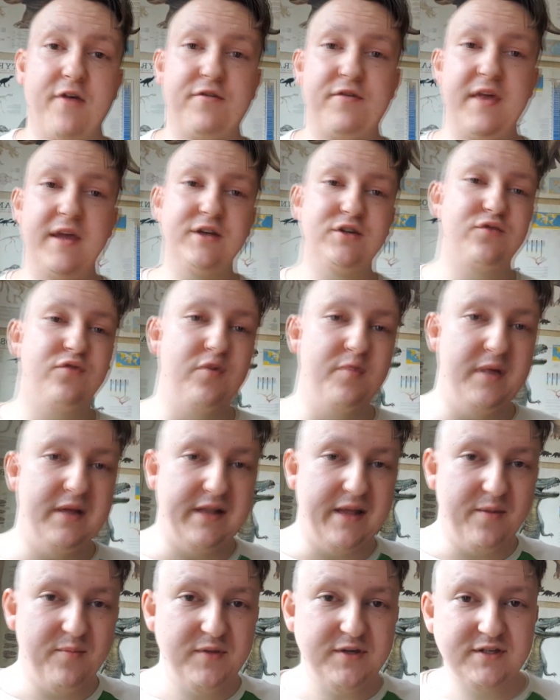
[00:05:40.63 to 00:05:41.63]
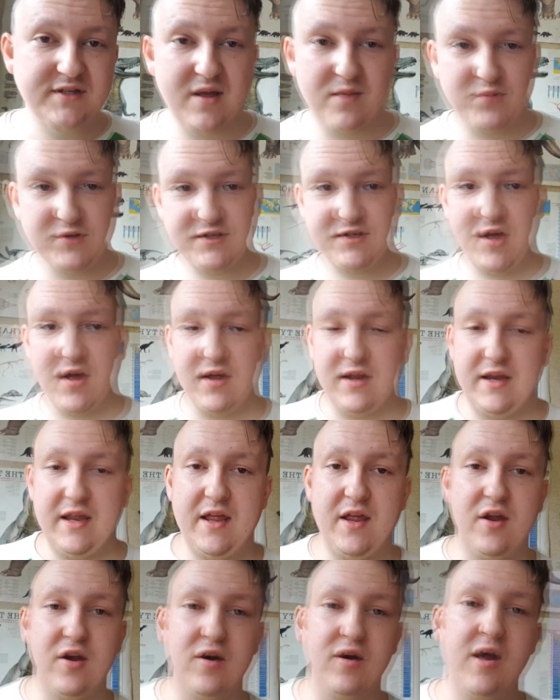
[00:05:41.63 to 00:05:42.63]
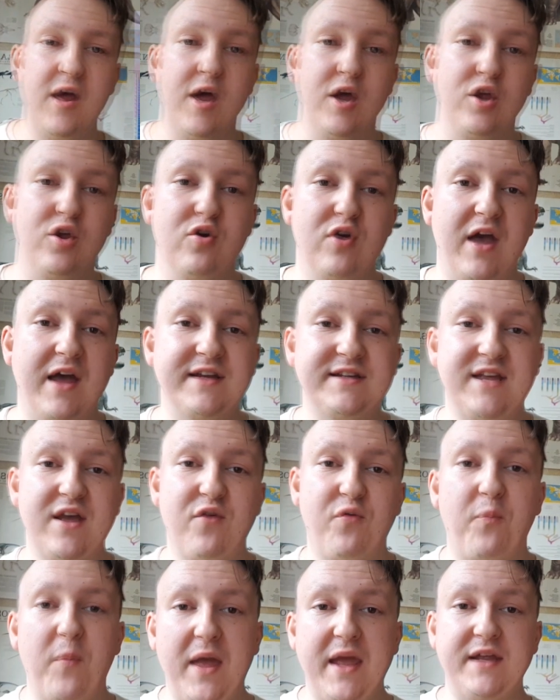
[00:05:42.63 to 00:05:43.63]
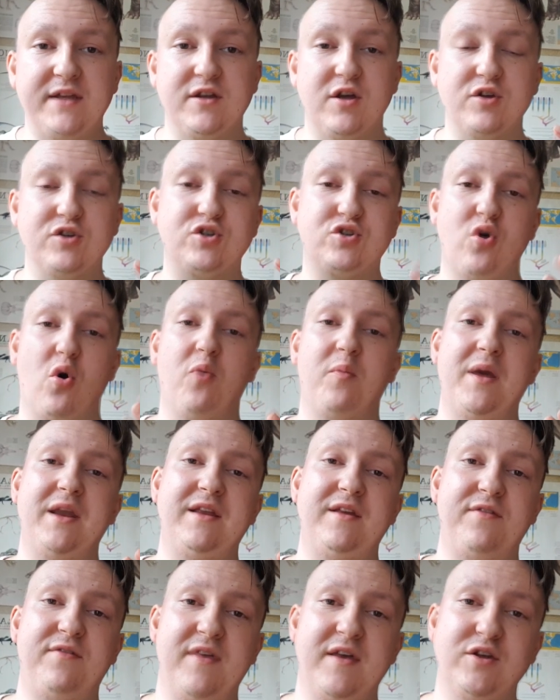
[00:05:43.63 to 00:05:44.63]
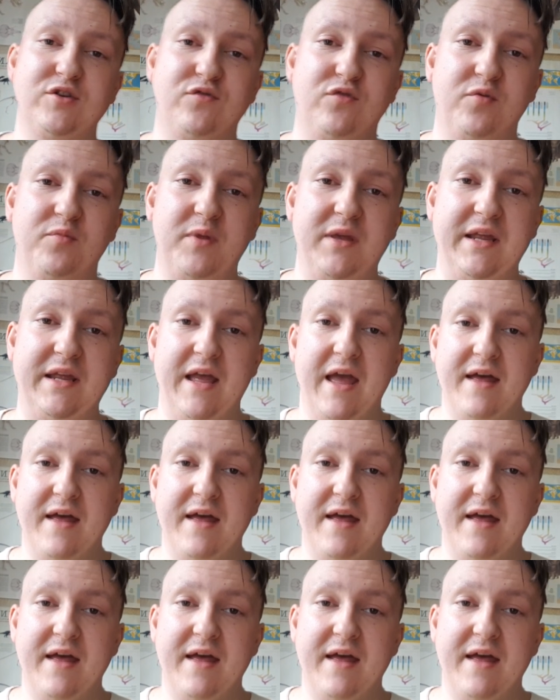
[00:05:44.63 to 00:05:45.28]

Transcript: things for me. Let me step aside here. You guys have made so many things for me